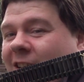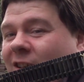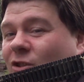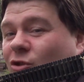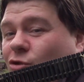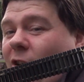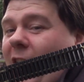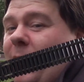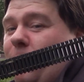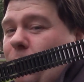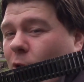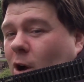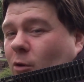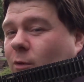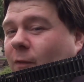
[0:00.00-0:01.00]
Try and
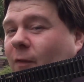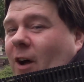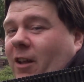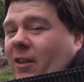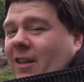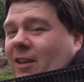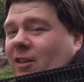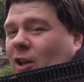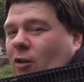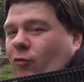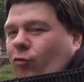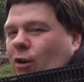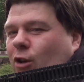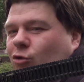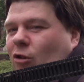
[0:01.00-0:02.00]
blog with
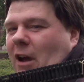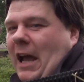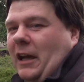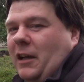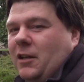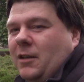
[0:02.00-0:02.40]
R603 track.